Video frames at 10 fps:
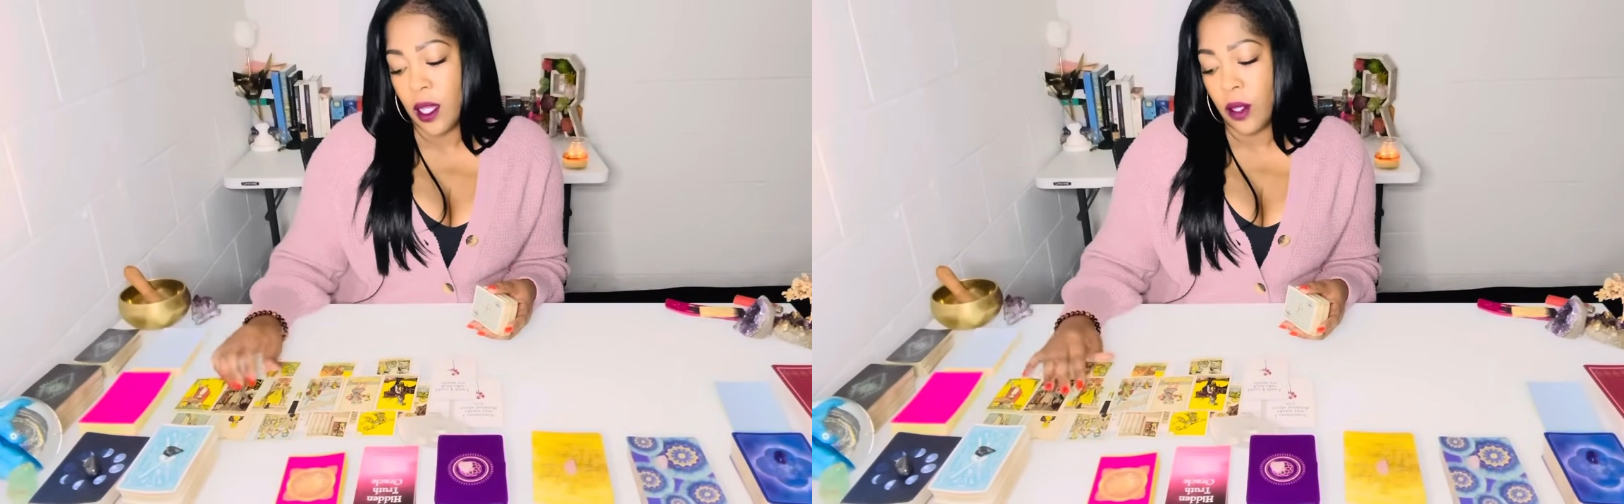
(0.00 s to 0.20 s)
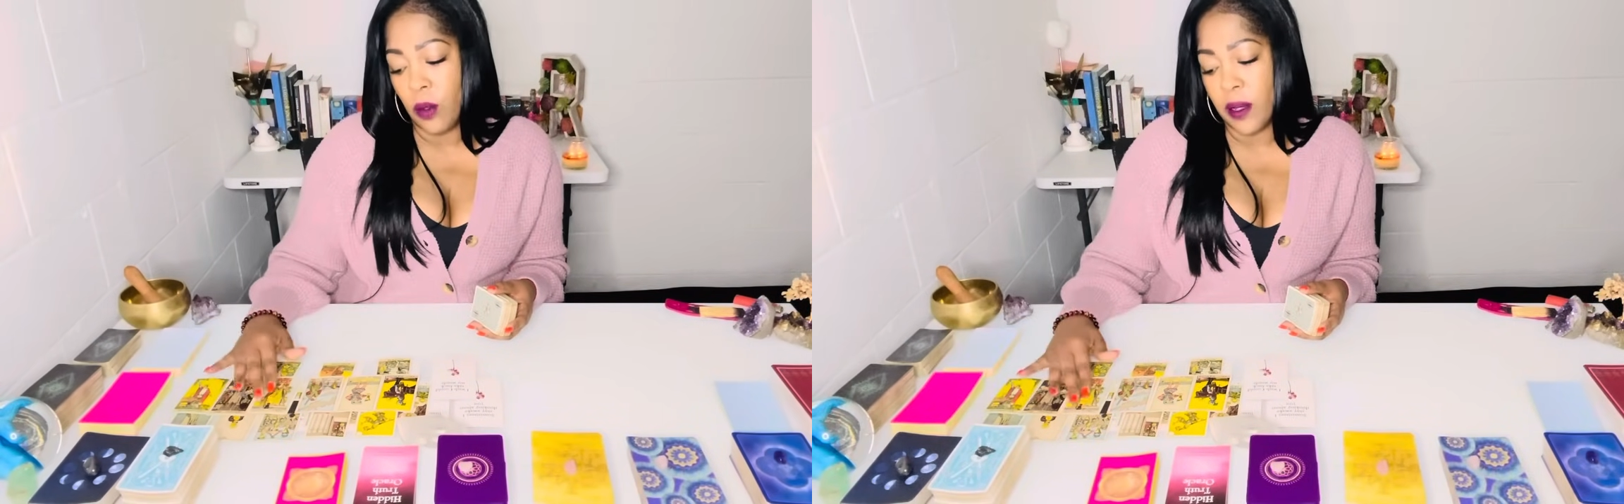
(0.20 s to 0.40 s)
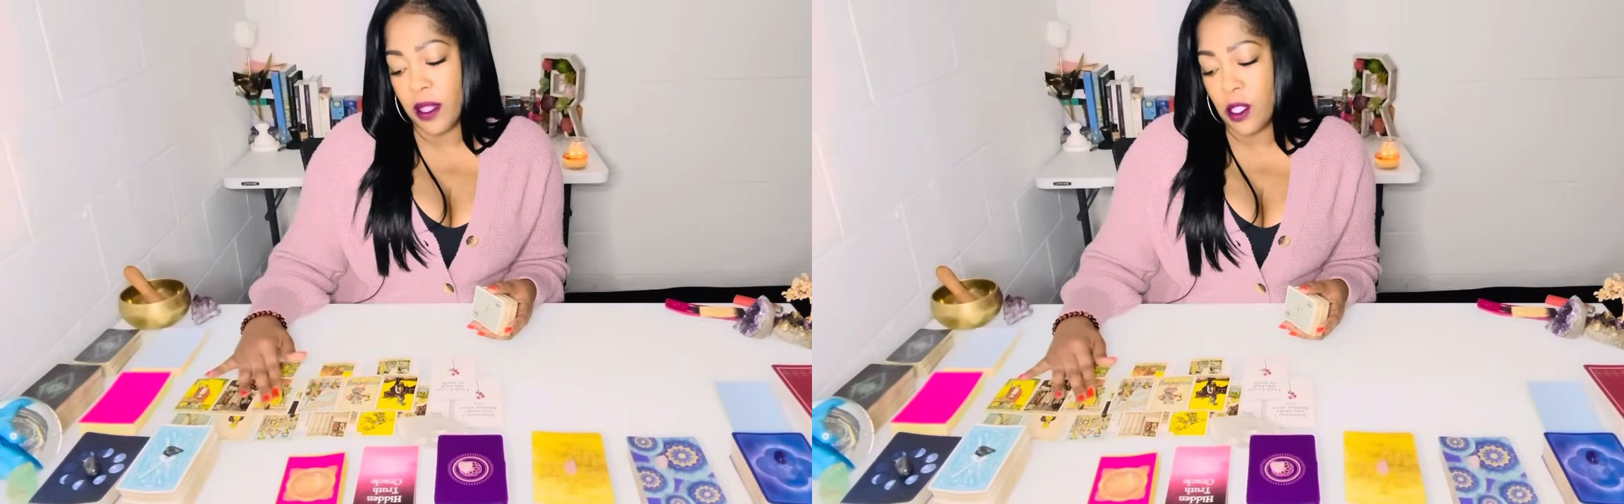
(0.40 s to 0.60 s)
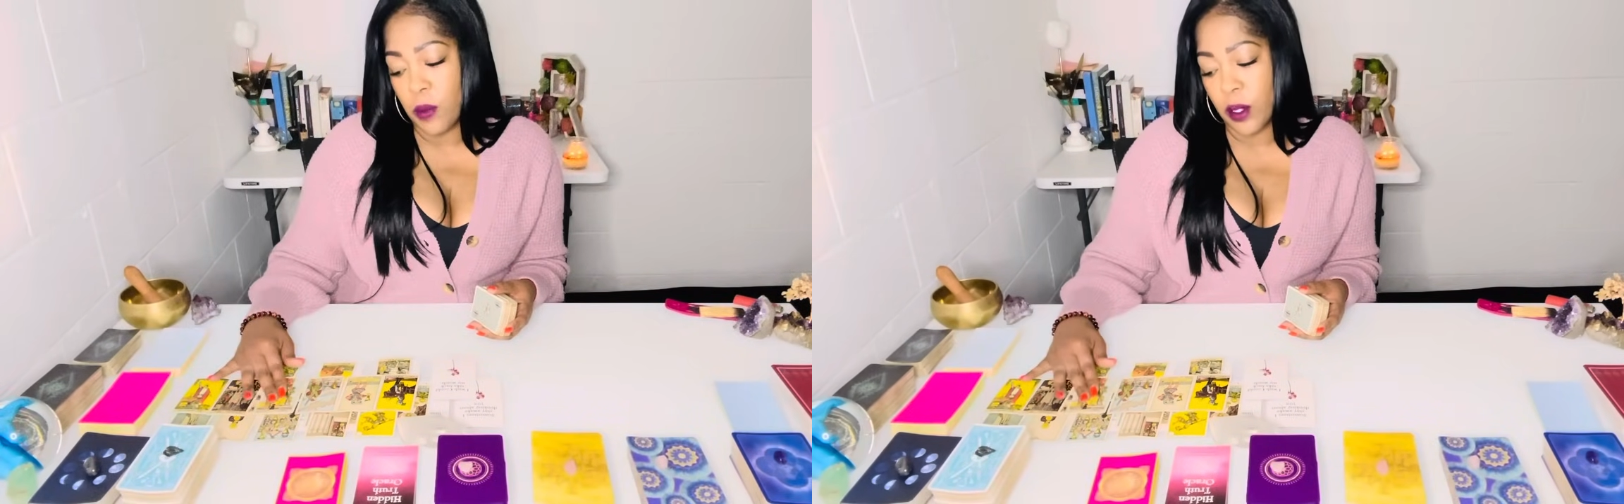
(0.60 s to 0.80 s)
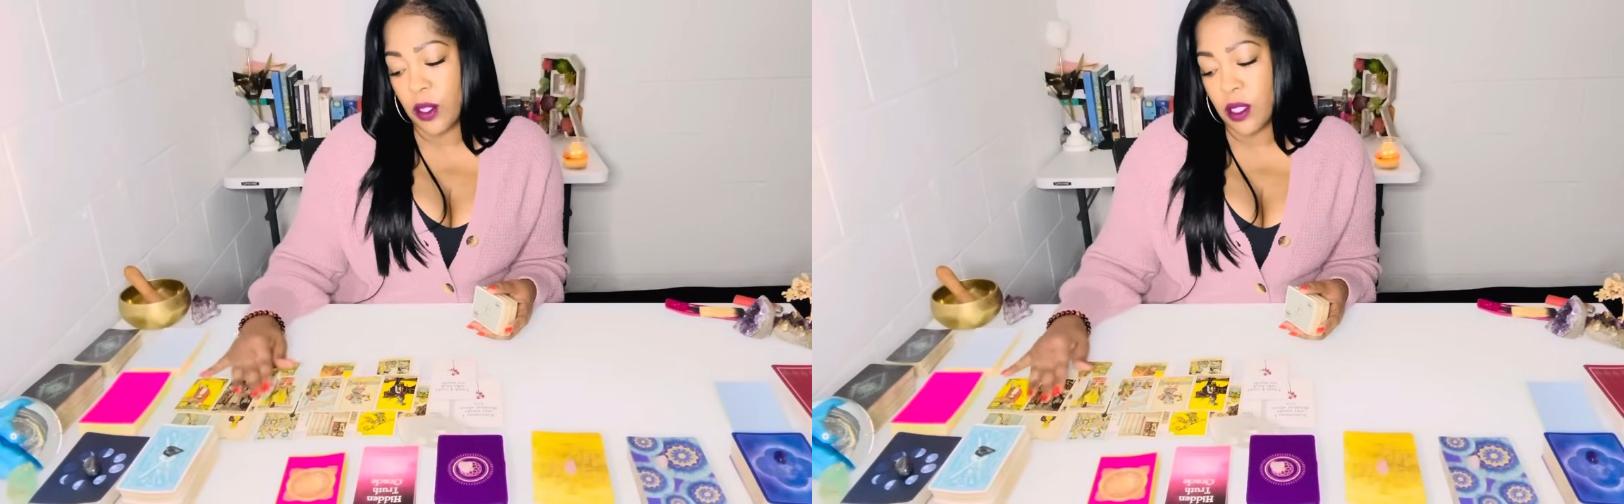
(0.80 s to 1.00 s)
You met this
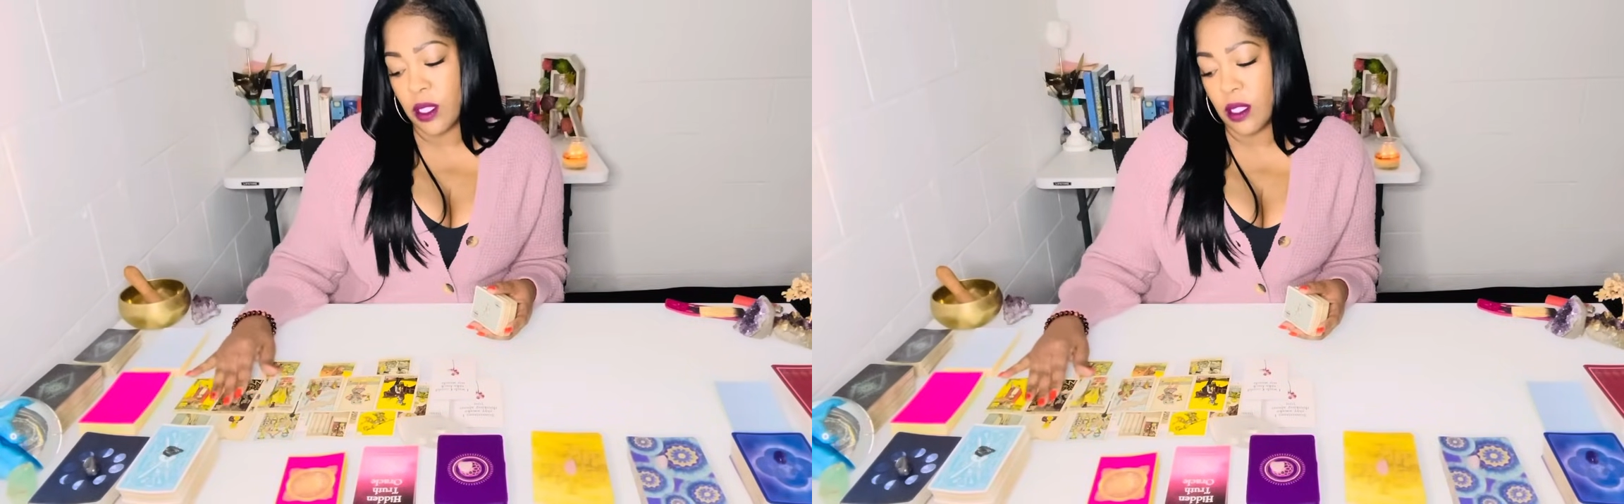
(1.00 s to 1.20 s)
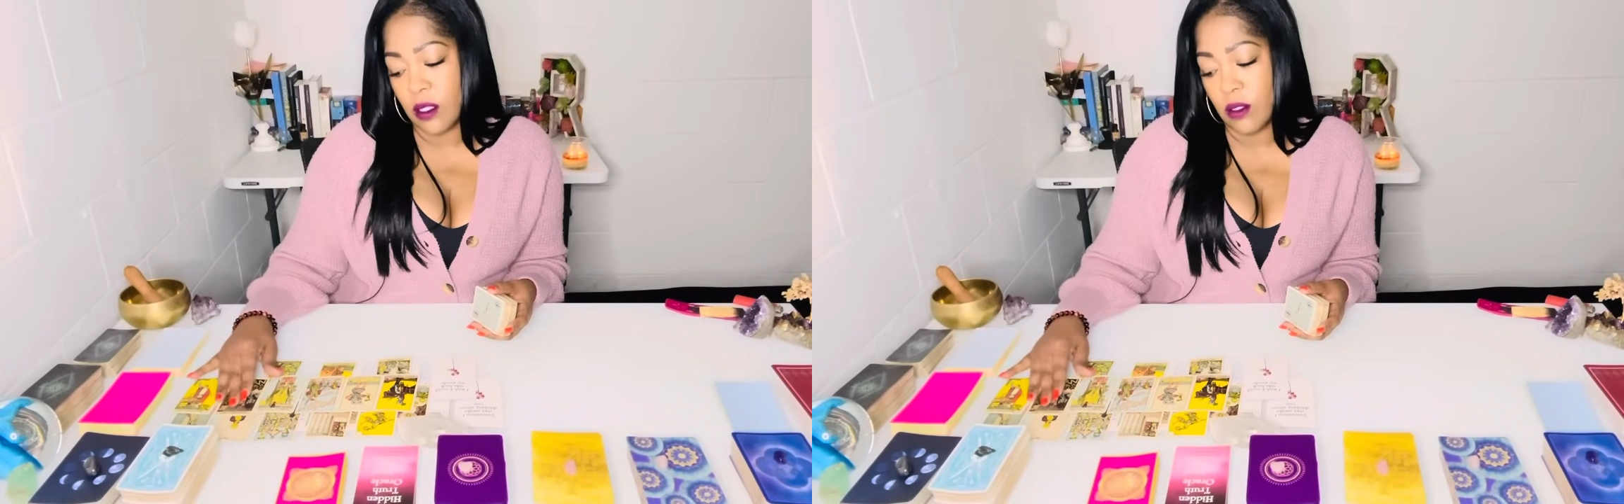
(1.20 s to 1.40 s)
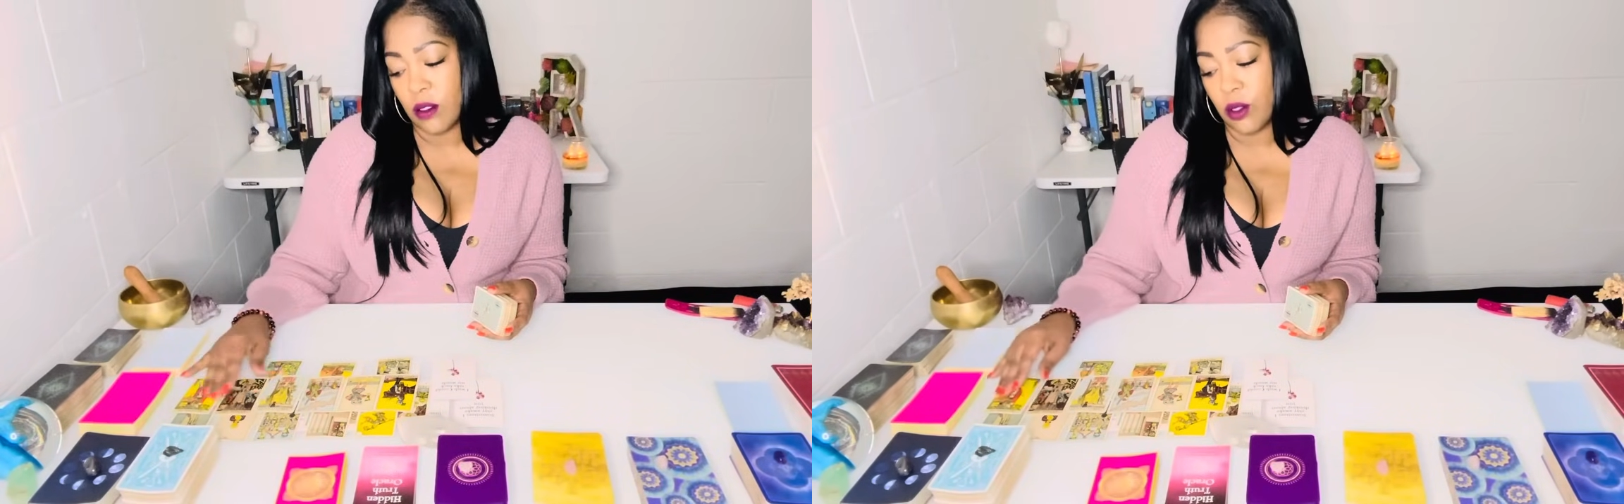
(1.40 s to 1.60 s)
person